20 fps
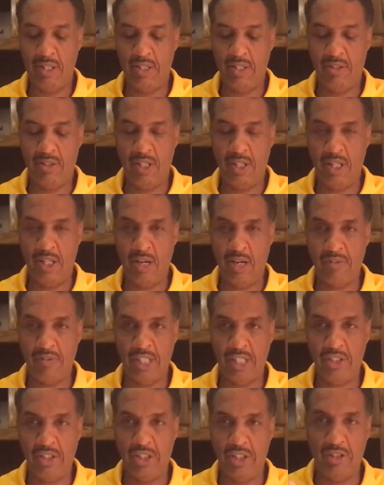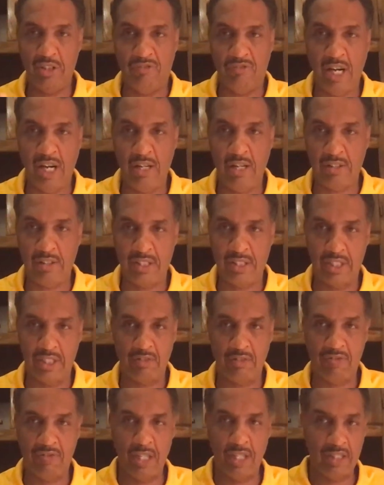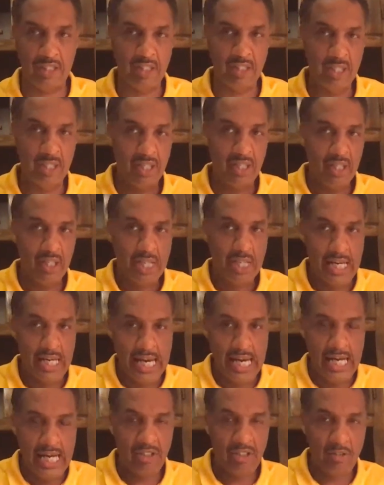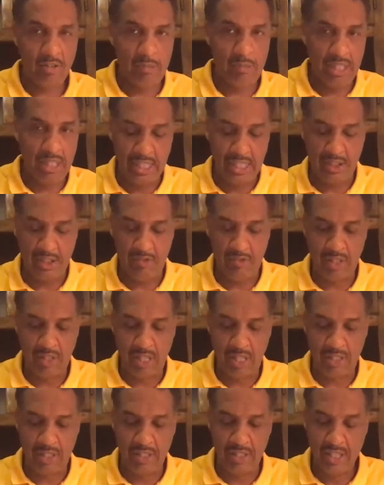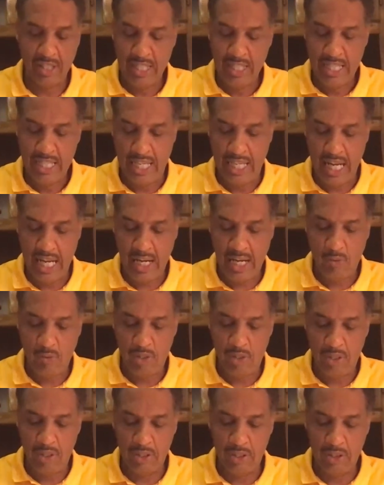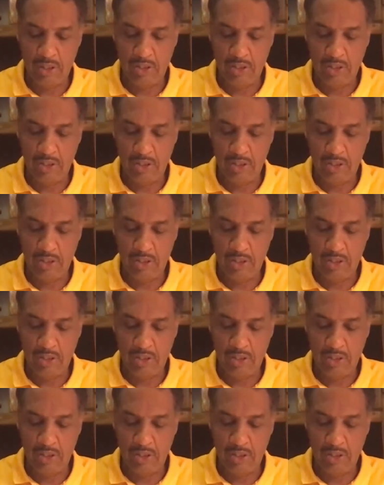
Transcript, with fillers: See the conversation? The Father, that's the Father. Ask of me, that's the Father, and I will